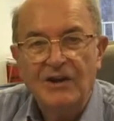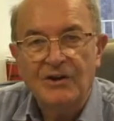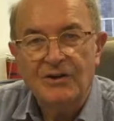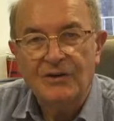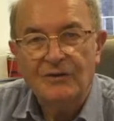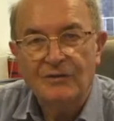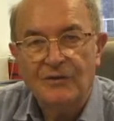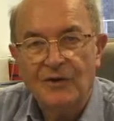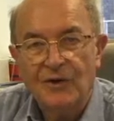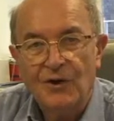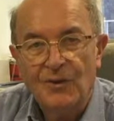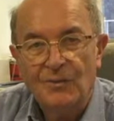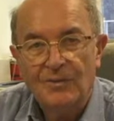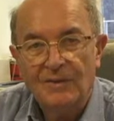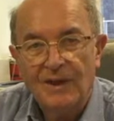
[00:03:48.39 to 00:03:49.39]
could
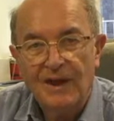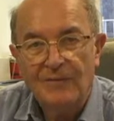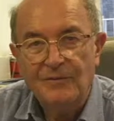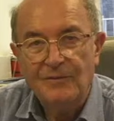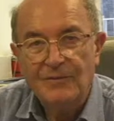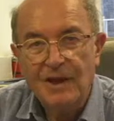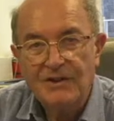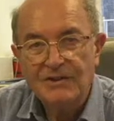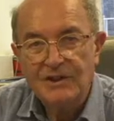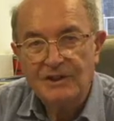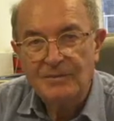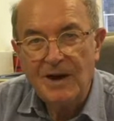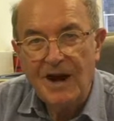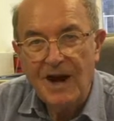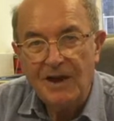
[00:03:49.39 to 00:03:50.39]
inform information
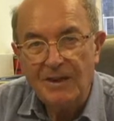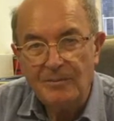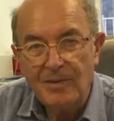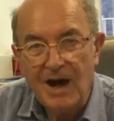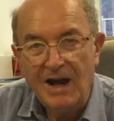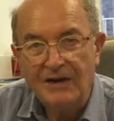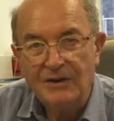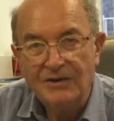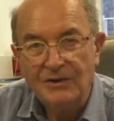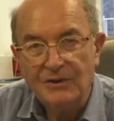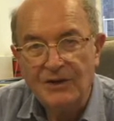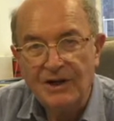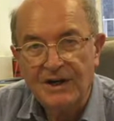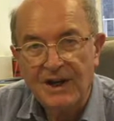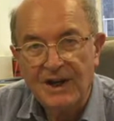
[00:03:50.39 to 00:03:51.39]
about how the mind is
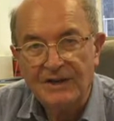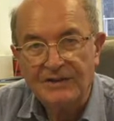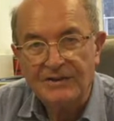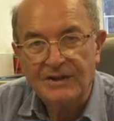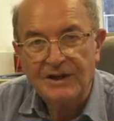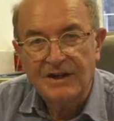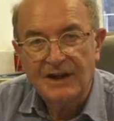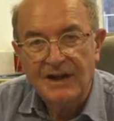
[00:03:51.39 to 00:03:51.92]
organized.